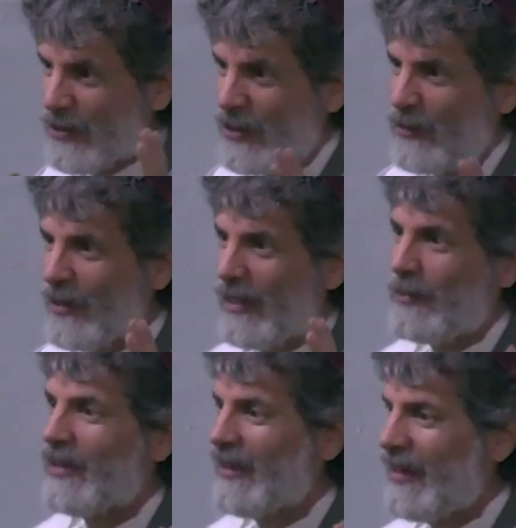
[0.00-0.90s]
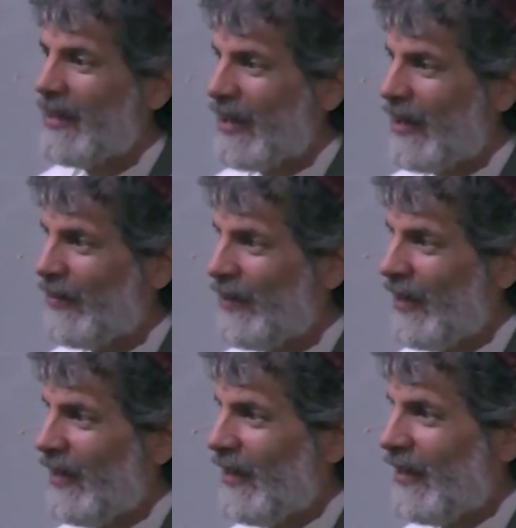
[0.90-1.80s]
is the only one able to think of,
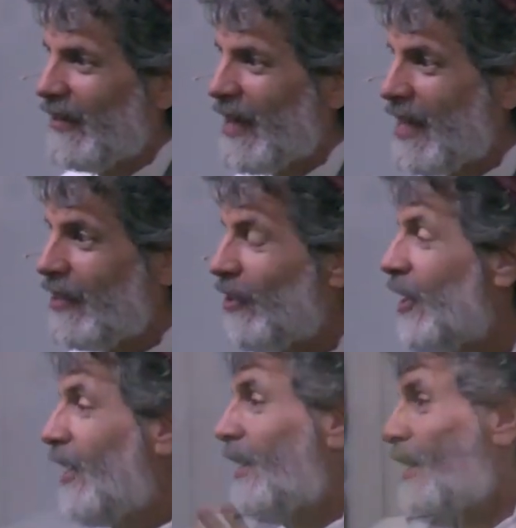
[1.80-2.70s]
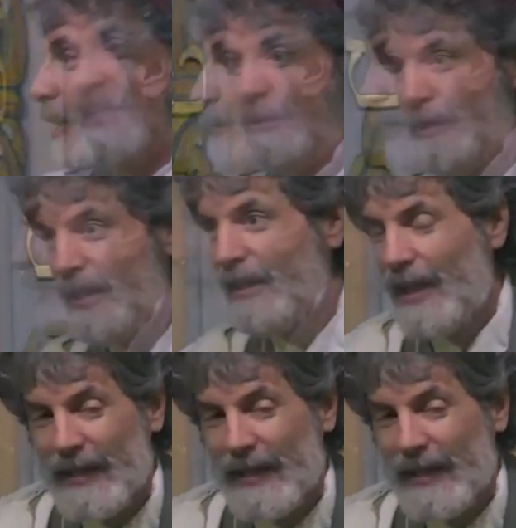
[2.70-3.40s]
they're either going to kill me